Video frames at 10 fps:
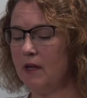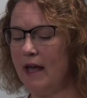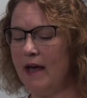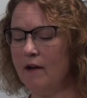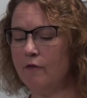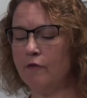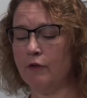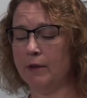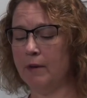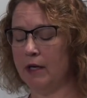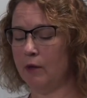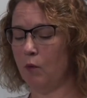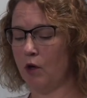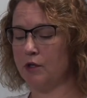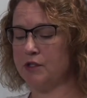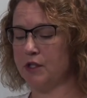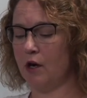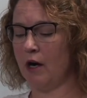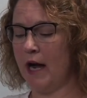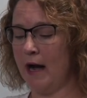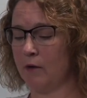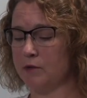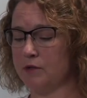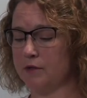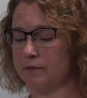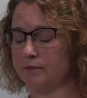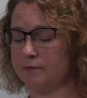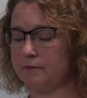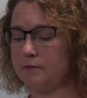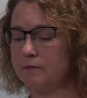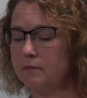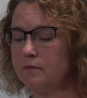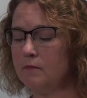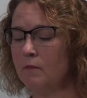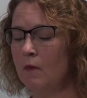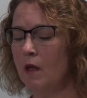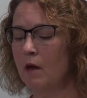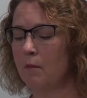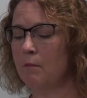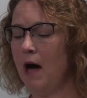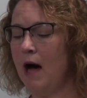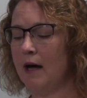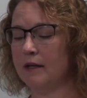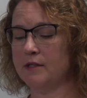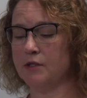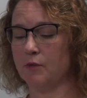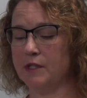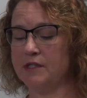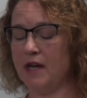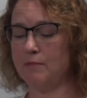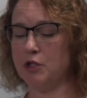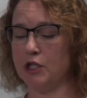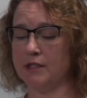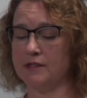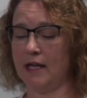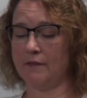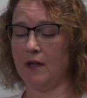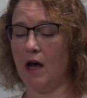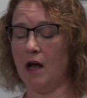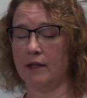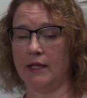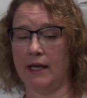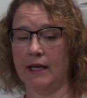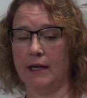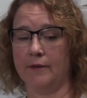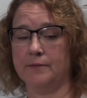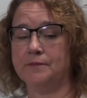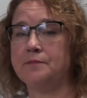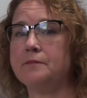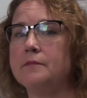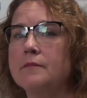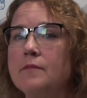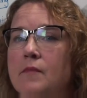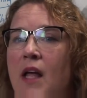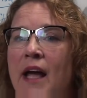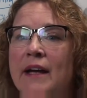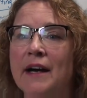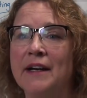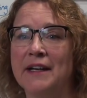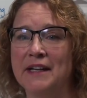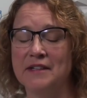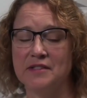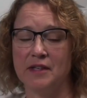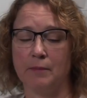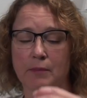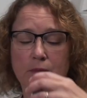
Everybody works in our house. Ma is a receptionist at the Holiday Inn. Hang on, I need a sip.